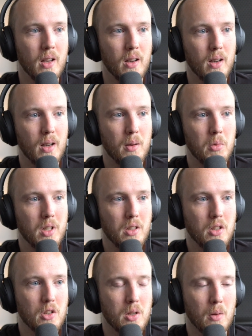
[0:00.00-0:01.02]
But it's
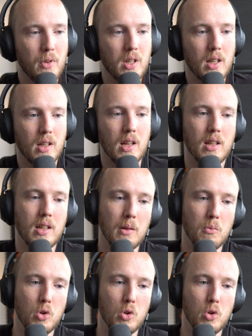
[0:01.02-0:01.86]
just something that